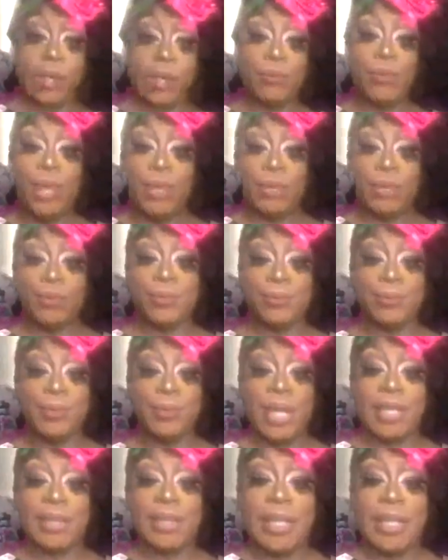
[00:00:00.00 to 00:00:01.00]
don't know,
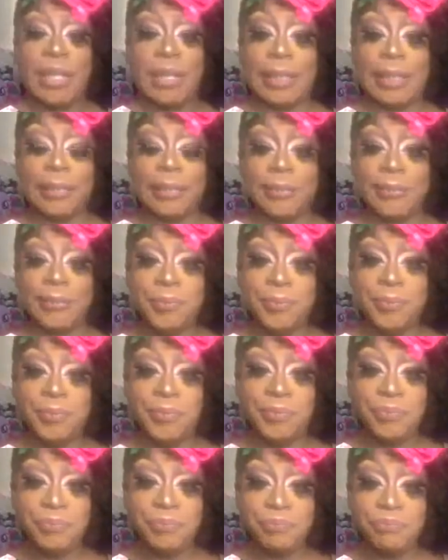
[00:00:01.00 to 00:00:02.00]
but I think.
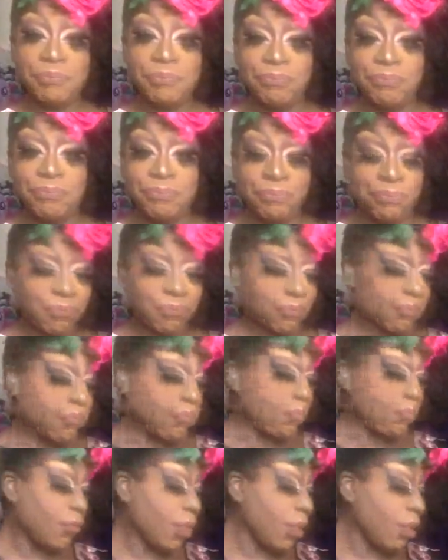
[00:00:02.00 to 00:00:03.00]
Mm-hmm.
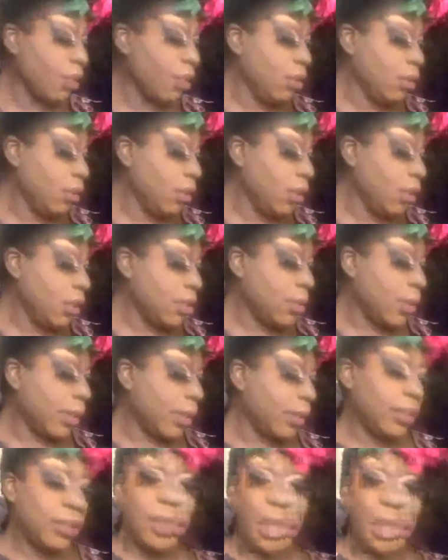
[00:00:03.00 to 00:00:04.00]

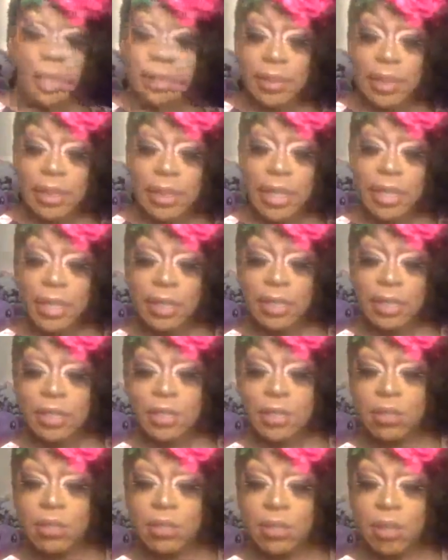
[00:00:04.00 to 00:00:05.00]
So I think I
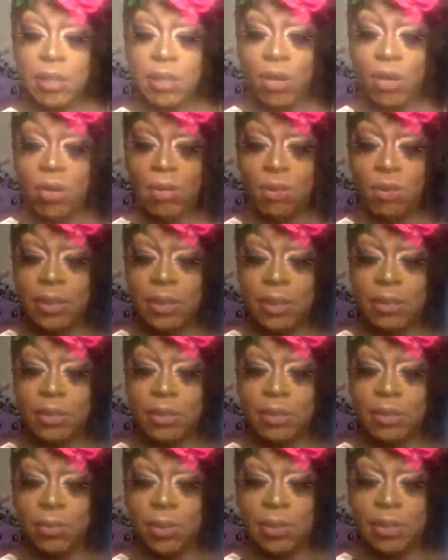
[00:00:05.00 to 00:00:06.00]
can hold this
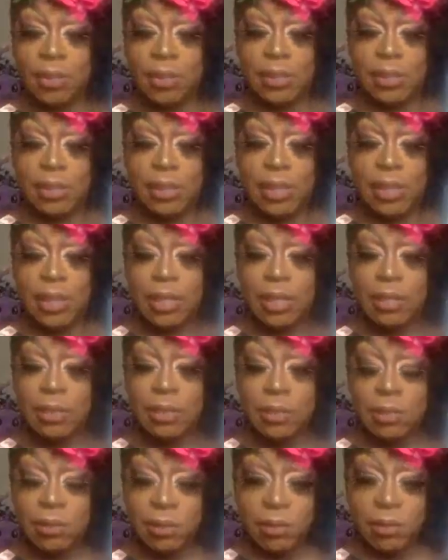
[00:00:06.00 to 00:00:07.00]
so you can see
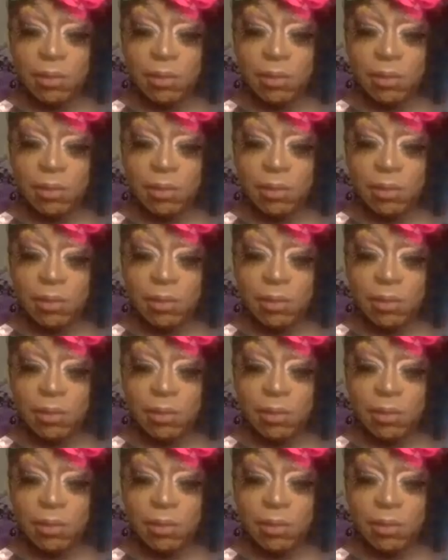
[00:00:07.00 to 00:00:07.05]
it.